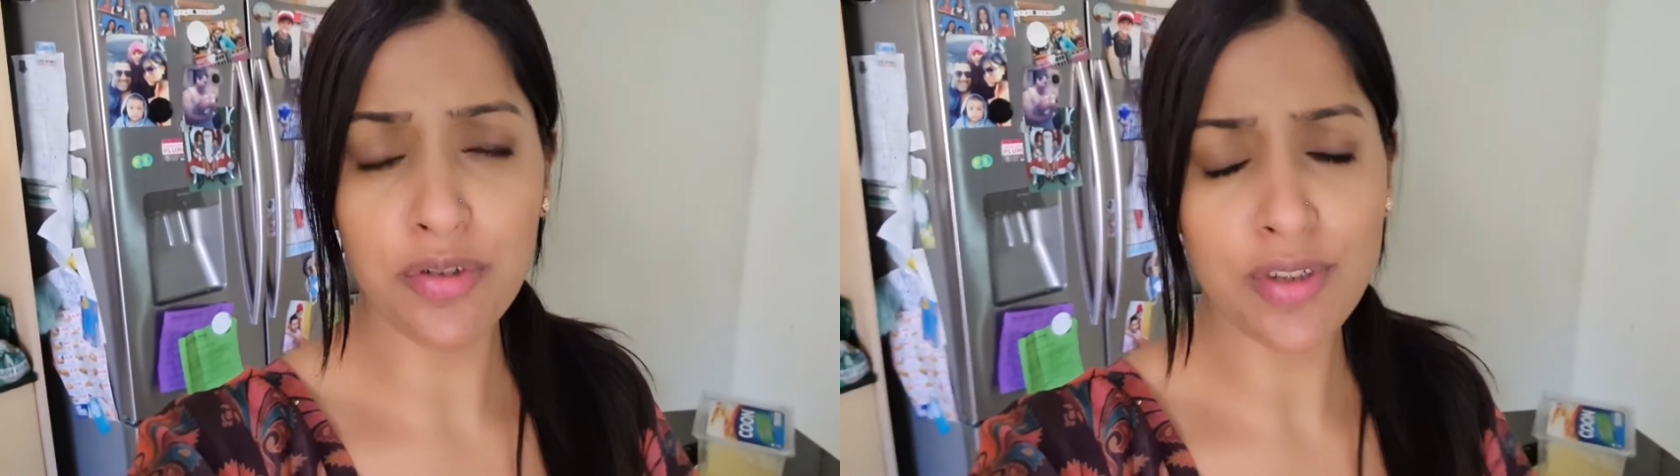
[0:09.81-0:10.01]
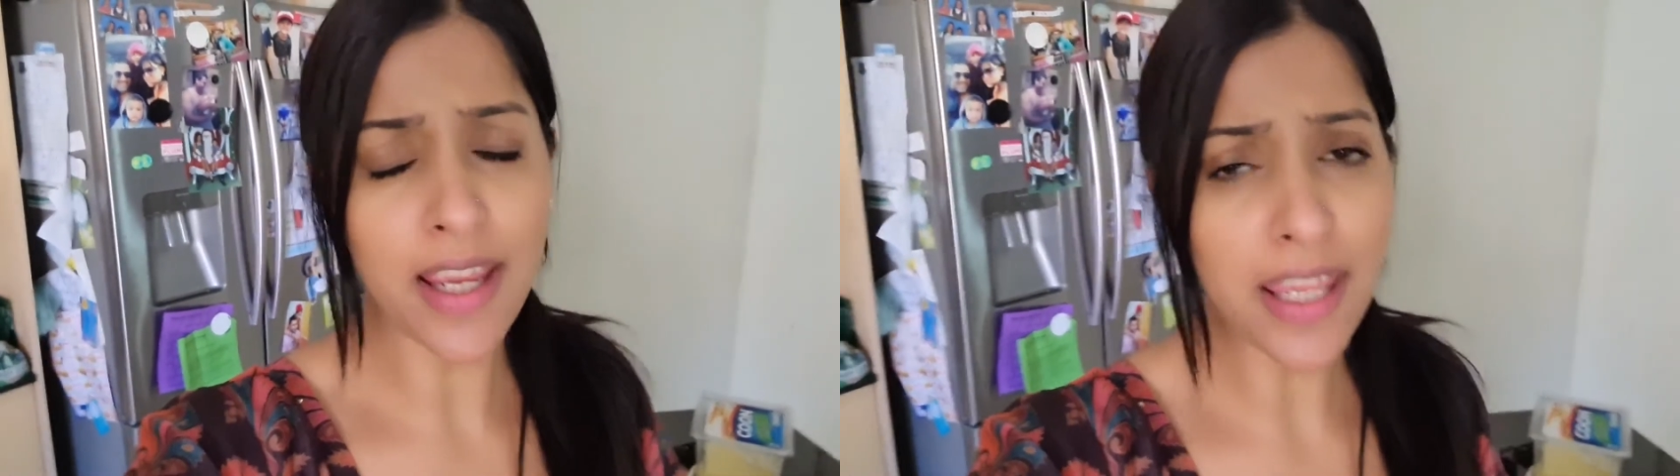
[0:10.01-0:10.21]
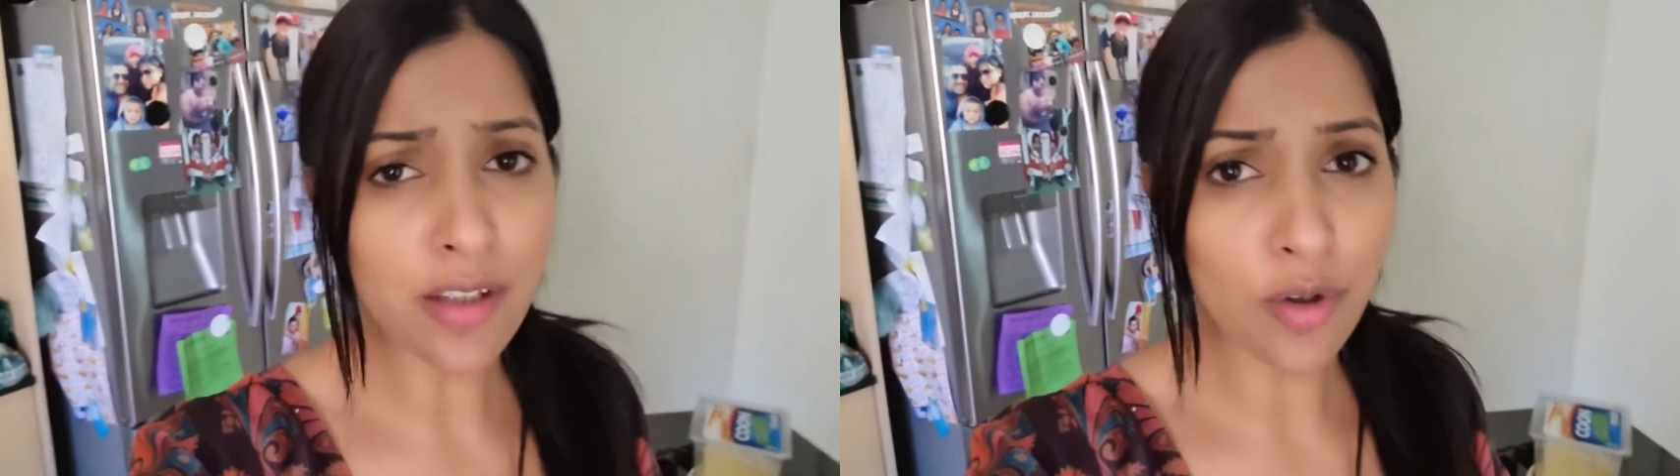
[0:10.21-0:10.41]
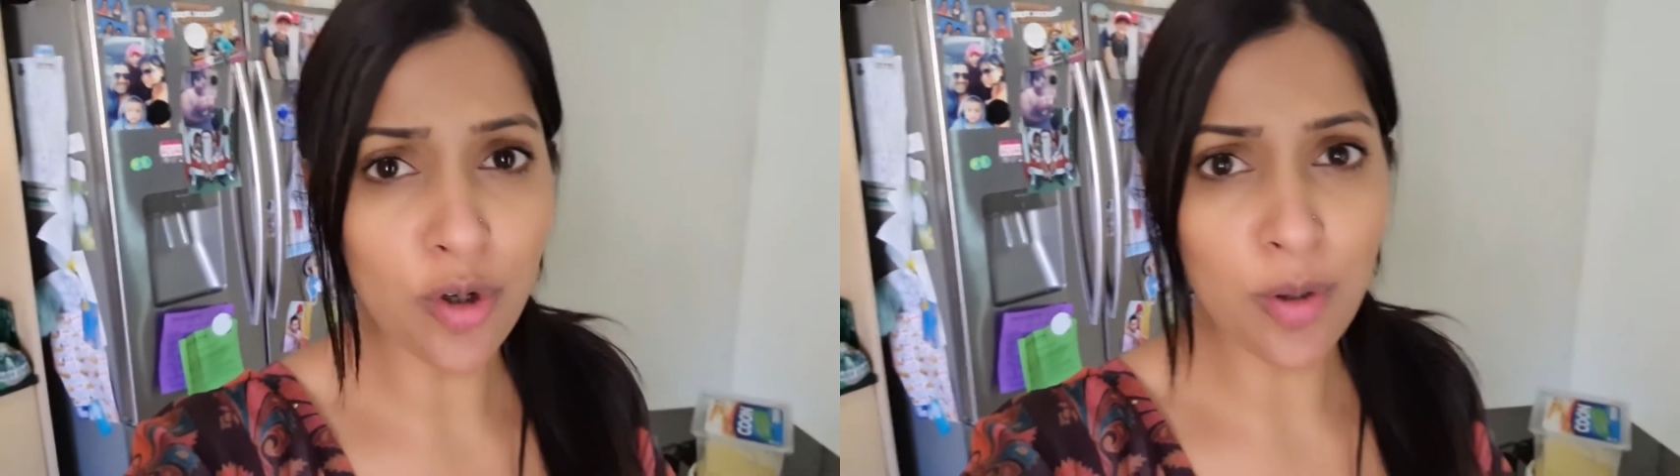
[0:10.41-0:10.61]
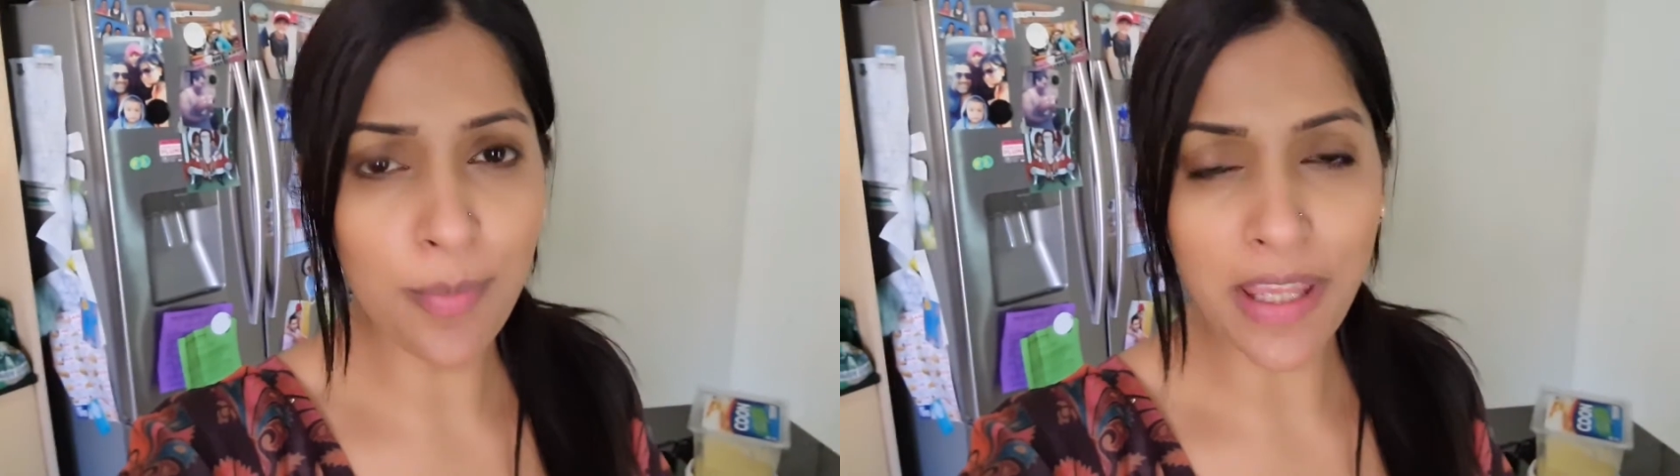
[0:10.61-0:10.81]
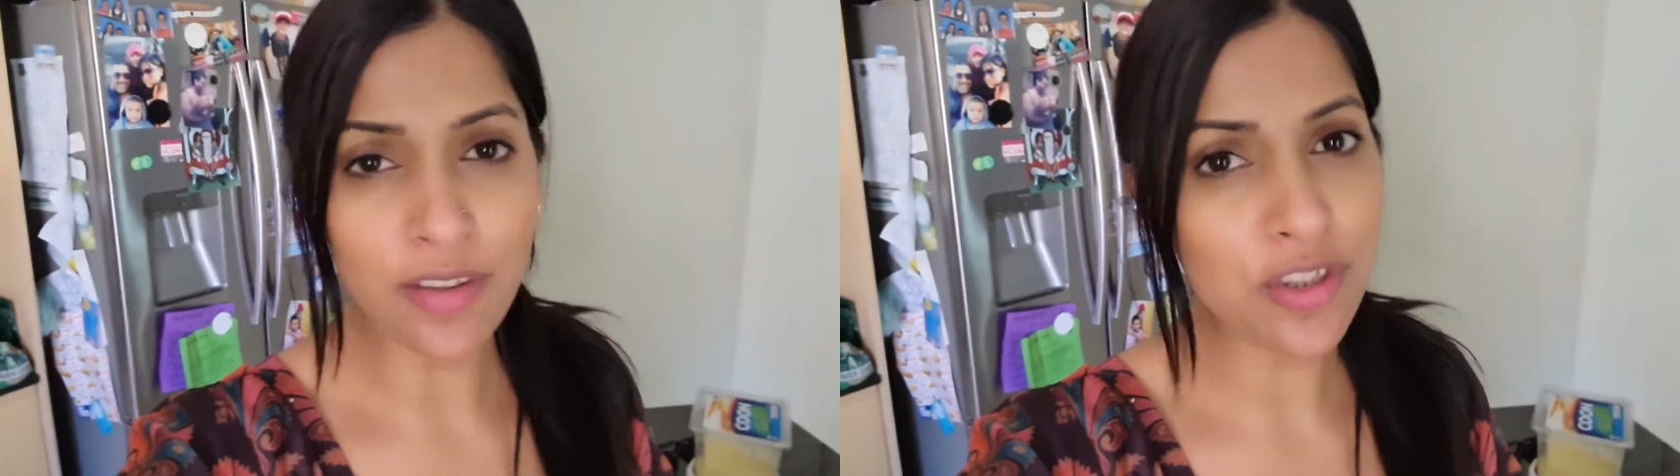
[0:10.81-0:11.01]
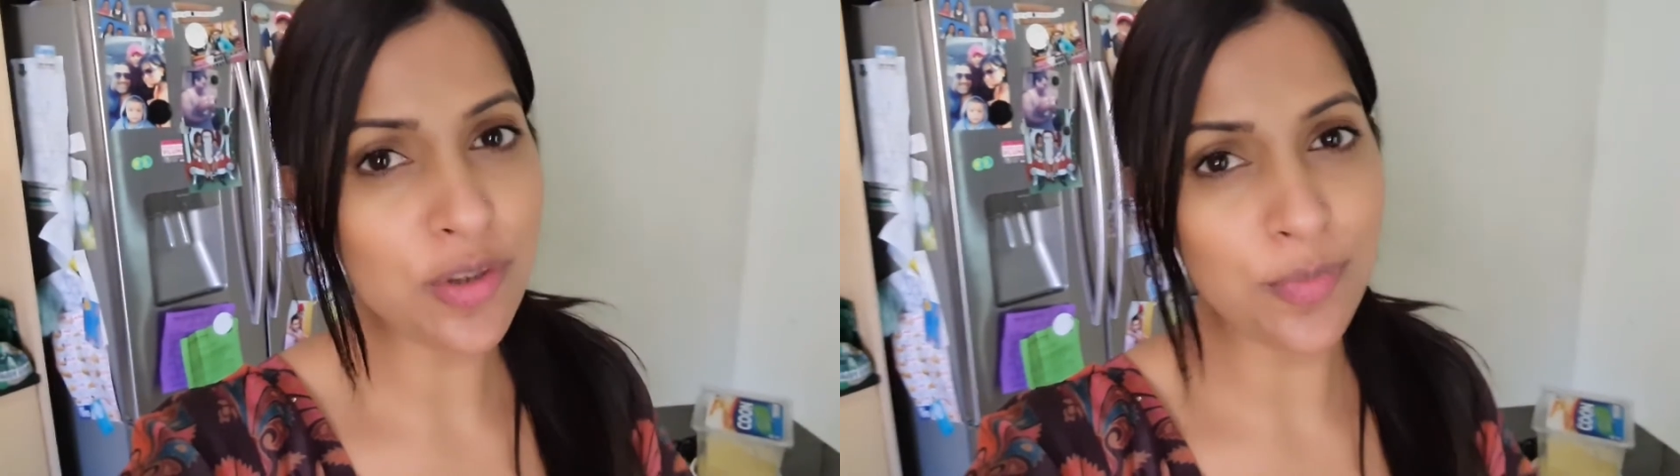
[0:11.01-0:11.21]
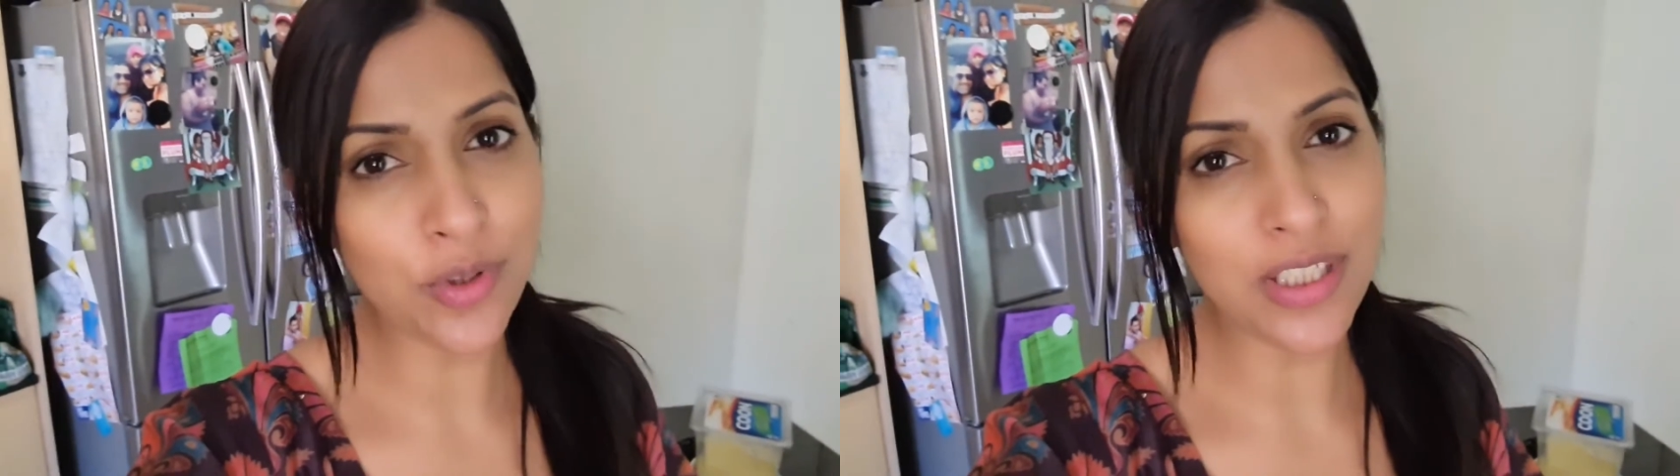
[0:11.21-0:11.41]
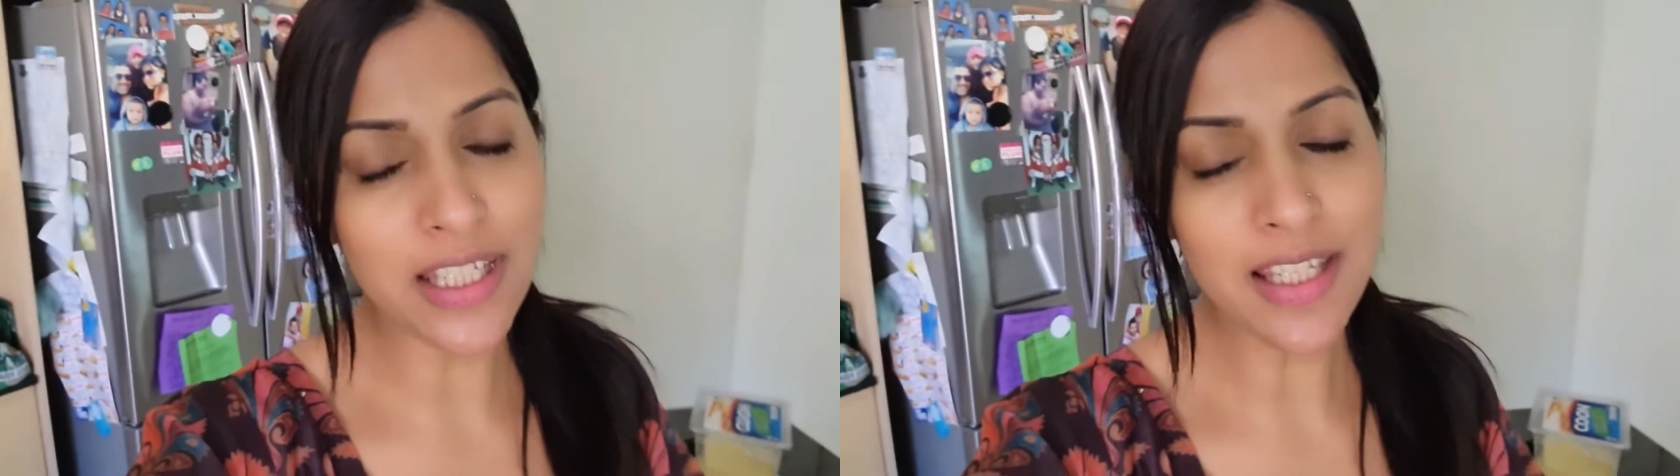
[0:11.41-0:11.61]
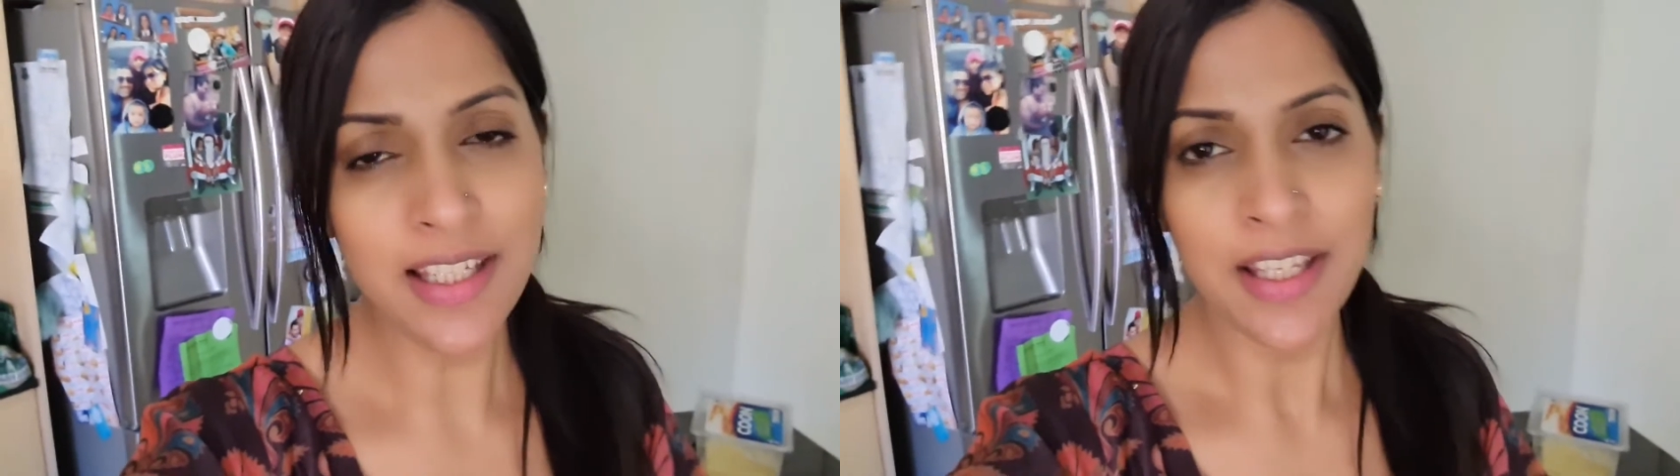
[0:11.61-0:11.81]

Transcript: shake or mango smoothie.